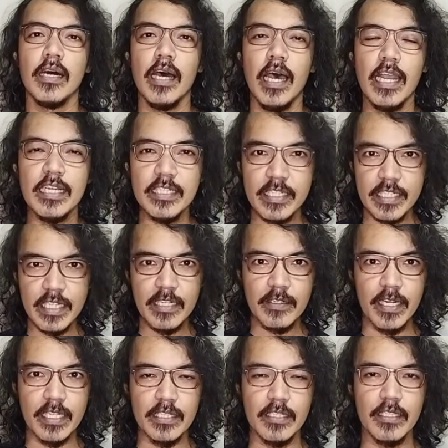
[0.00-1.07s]
ang
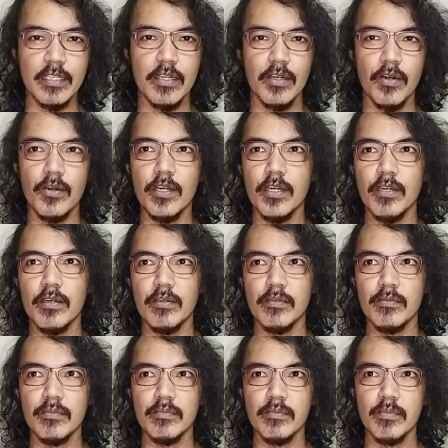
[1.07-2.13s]
secret or
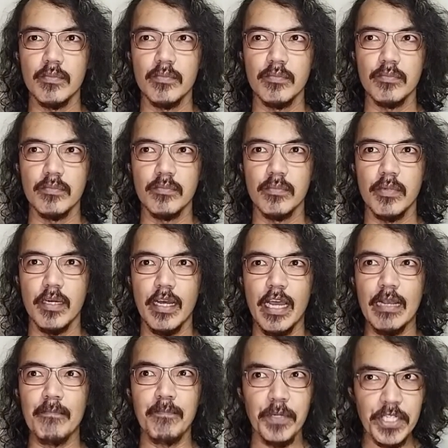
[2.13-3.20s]

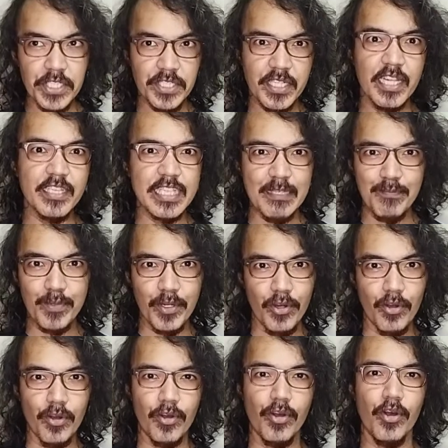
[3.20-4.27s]
ang personal tip
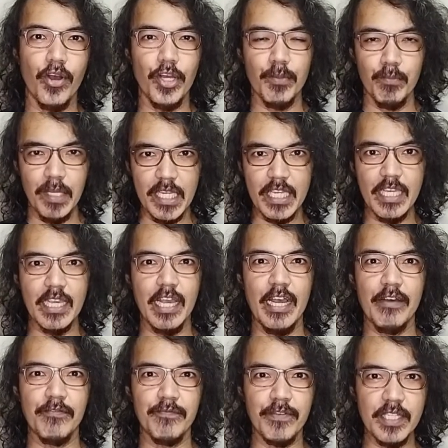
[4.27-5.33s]
ko on making
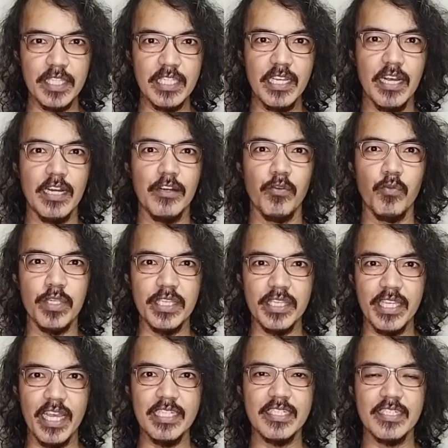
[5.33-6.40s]
a VTR with
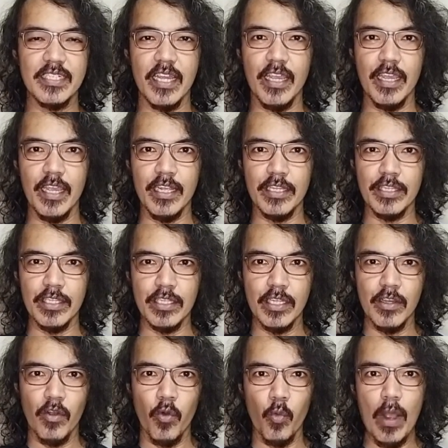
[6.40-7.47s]
yes and
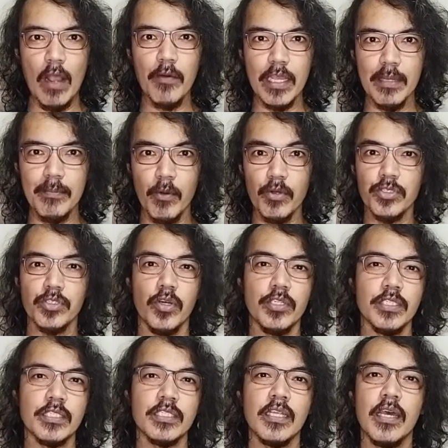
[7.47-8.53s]
wow
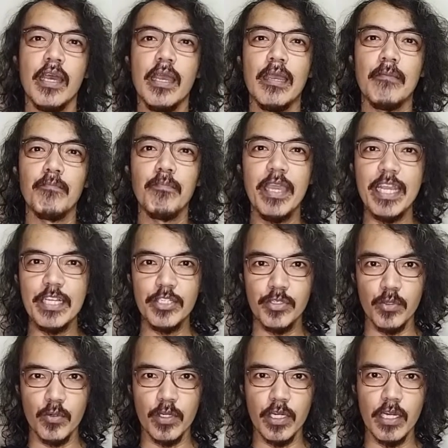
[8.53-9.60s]
emotions, make
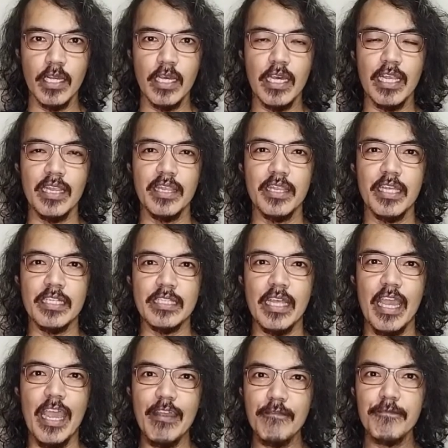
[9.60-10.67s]
sure that
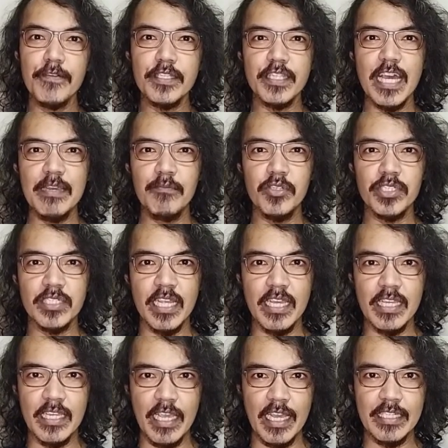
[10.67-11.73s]
every time you say
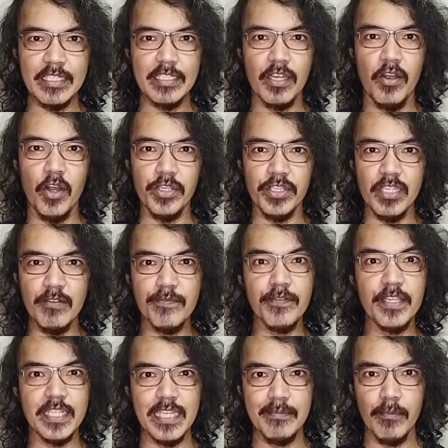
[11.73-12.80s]
yes on
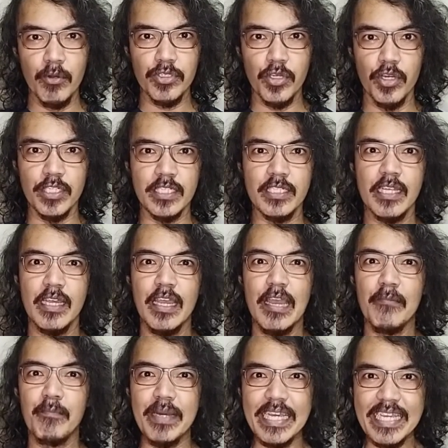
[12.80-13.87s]
different emotions,
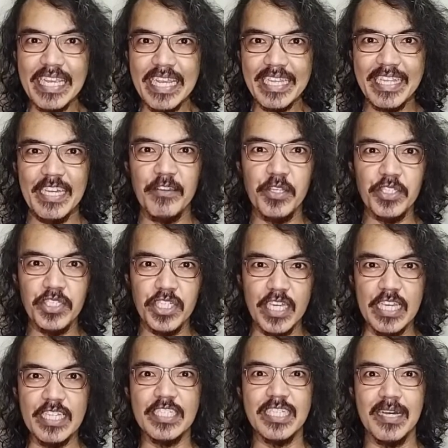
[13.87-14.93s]
makikita yung
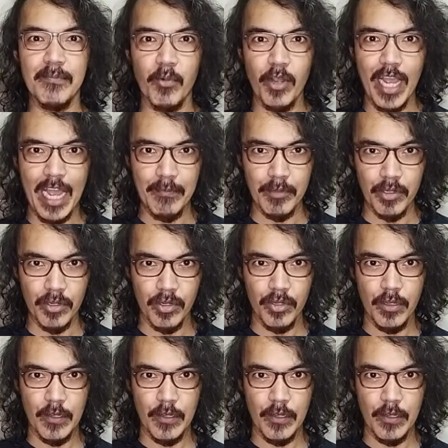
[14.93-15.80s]
change ng mukha mo.